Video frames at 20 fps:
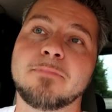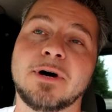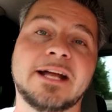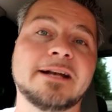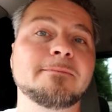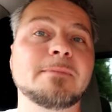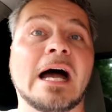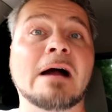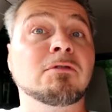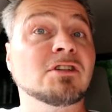it.
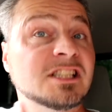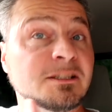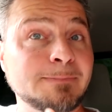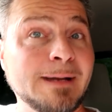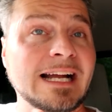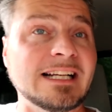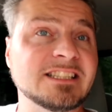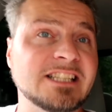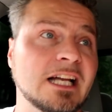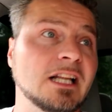But I
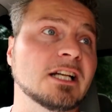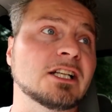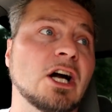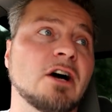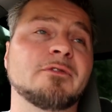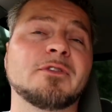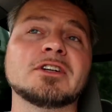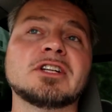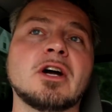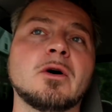respect
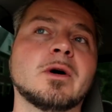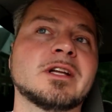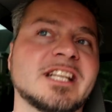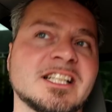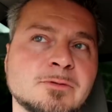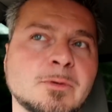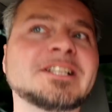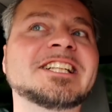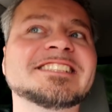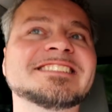Jellico for doing
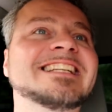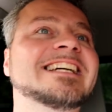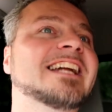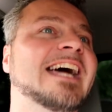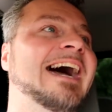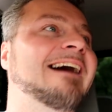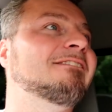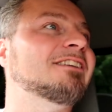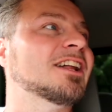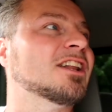this. We just need
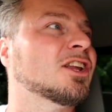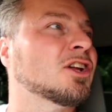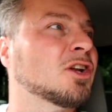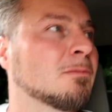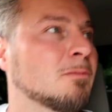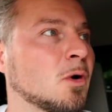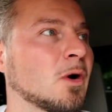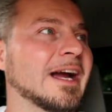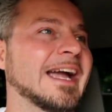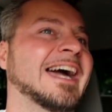to have it a
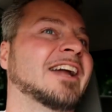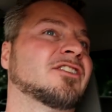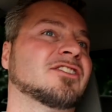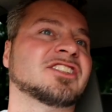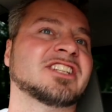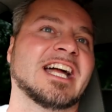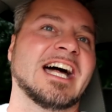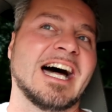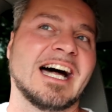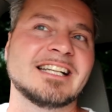little more
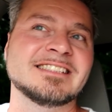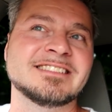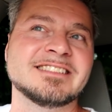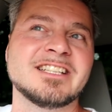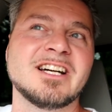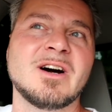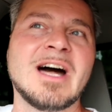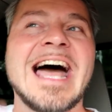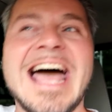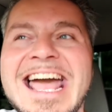energized,
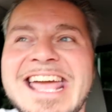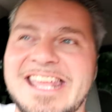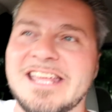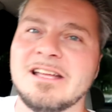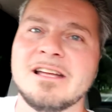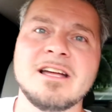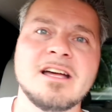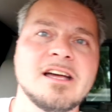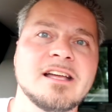you know? Hey,